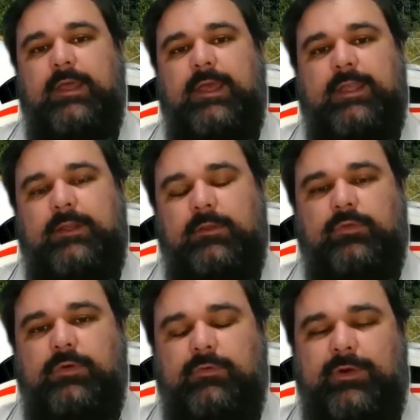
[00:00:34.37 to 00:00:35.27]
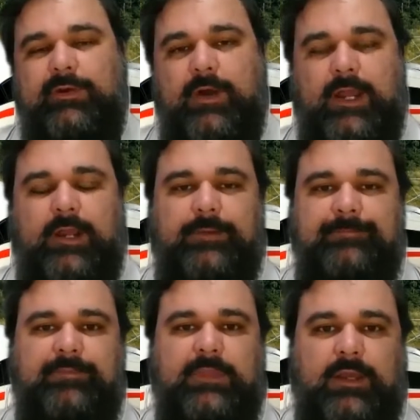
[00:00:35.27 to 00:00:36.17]
and it will
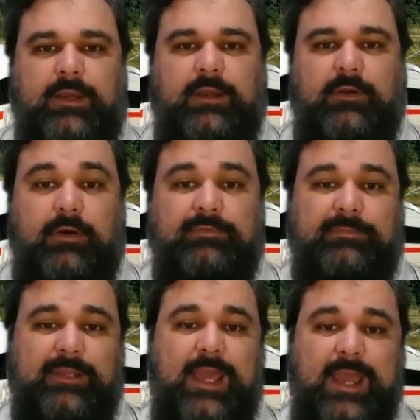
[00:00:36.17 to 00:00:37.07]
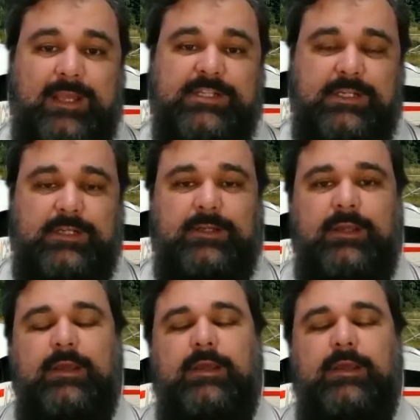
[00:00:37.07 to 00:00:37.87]
require government action